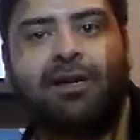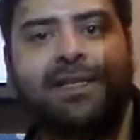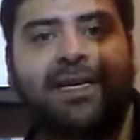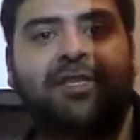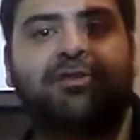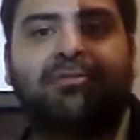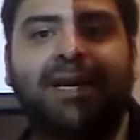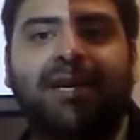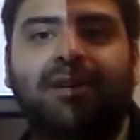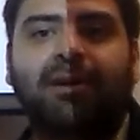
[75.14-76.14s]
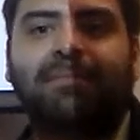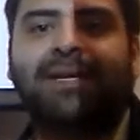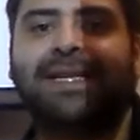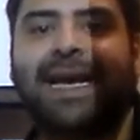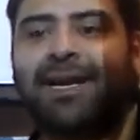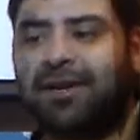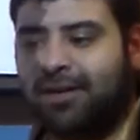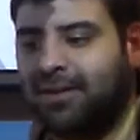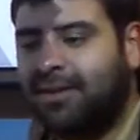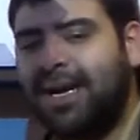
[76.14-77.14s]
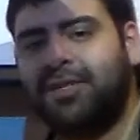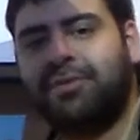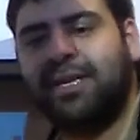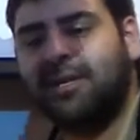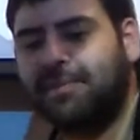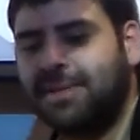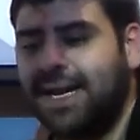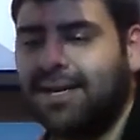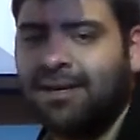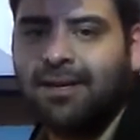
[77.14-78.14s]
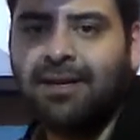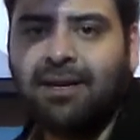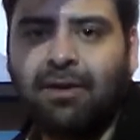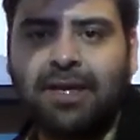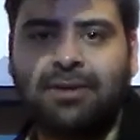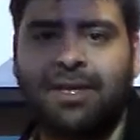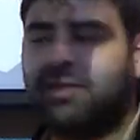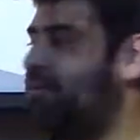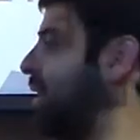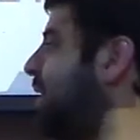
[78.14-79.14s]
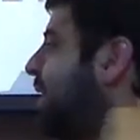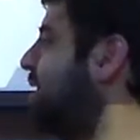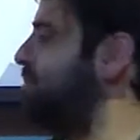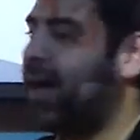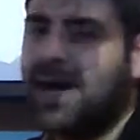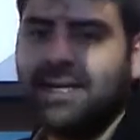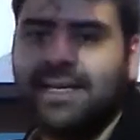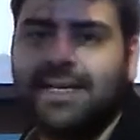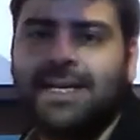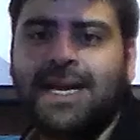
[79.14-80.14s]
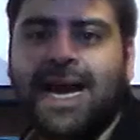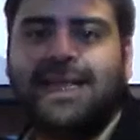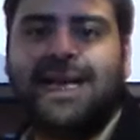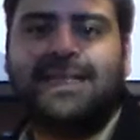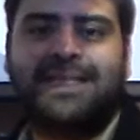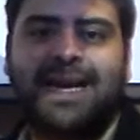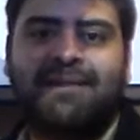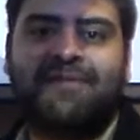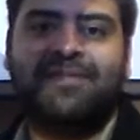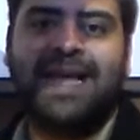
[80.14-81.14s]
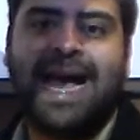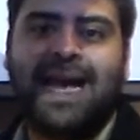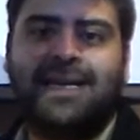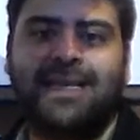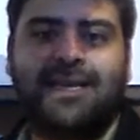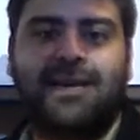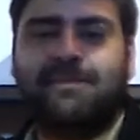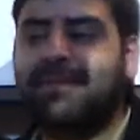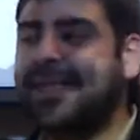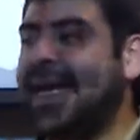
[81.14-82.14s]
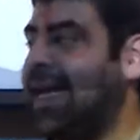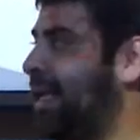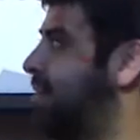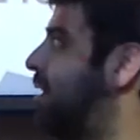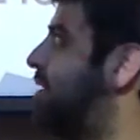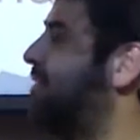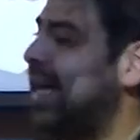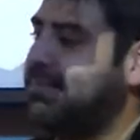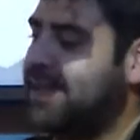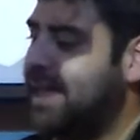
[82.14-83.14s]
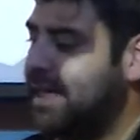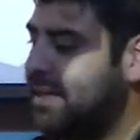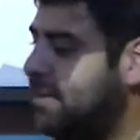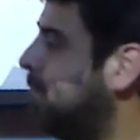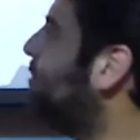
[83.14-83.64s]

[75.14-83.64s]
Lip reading: earlier trigonal planar, and trigonal planar was when 3 things bonded and they stayed flat, like on a plane, on a flat plane.